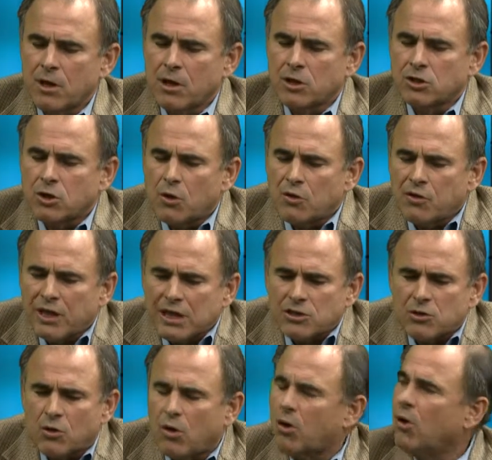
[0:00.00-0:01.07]
So
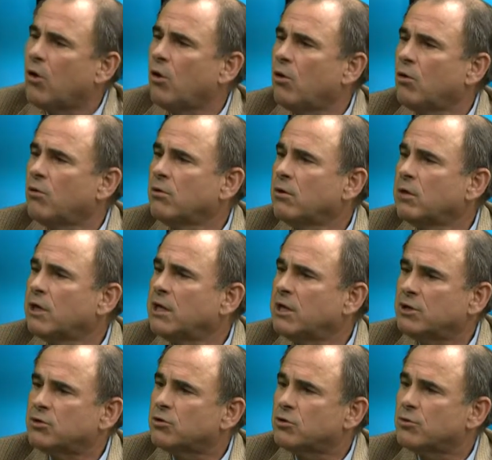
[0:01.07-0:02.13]
these are all
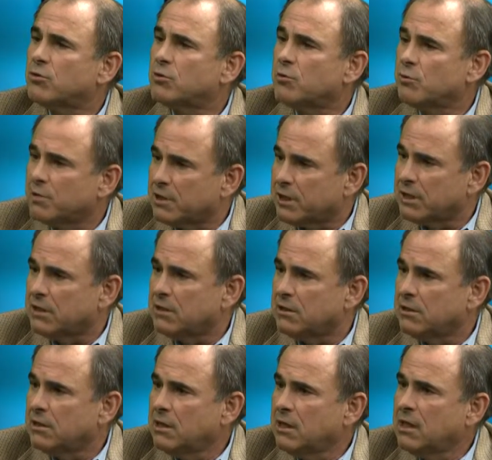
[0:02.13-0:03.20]
interrelated.
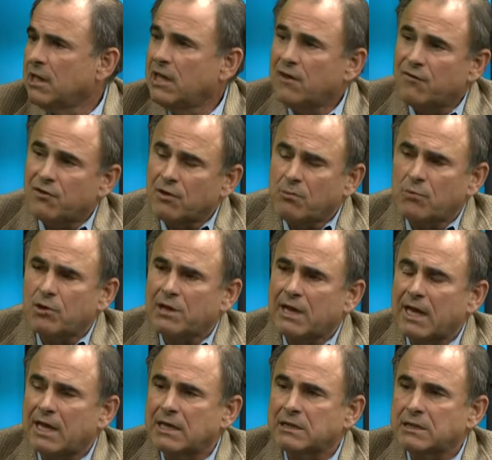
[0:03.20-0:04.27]
If someone
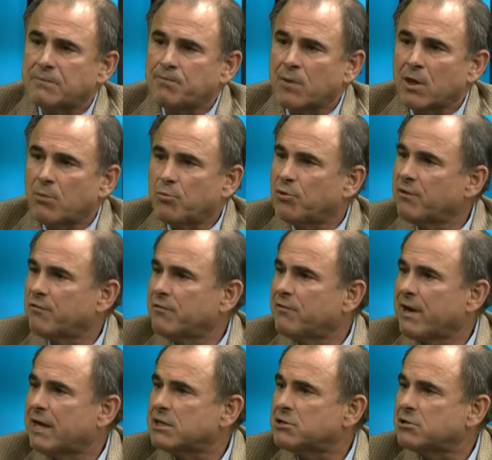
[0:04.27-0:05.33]
has peripheral
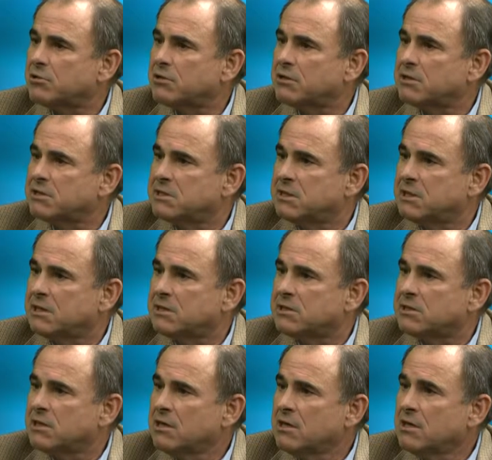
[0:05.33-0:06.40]
vascular
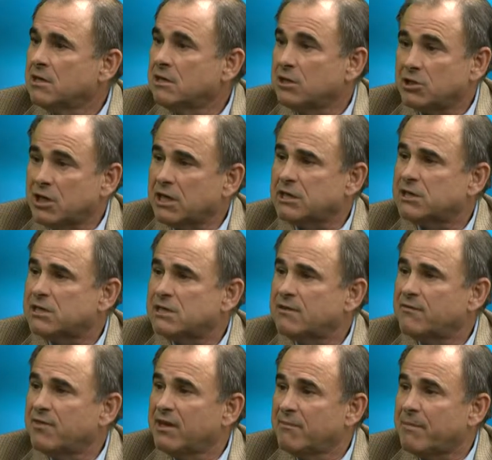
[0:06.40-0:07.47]
disease, the chances
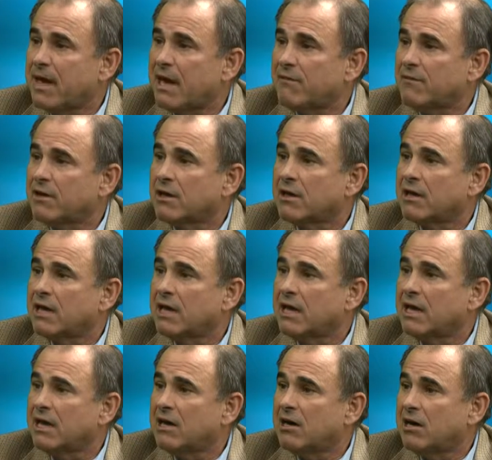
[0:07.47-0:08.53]
of them having
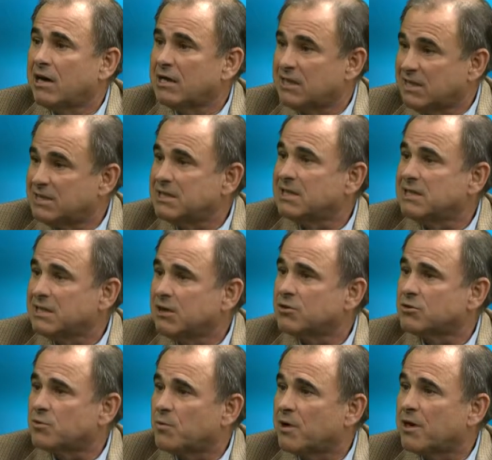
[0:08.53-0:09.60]
uh, disease
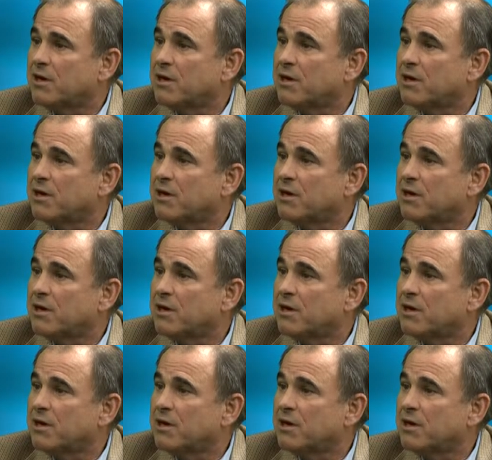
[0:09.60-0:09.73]
elsewhere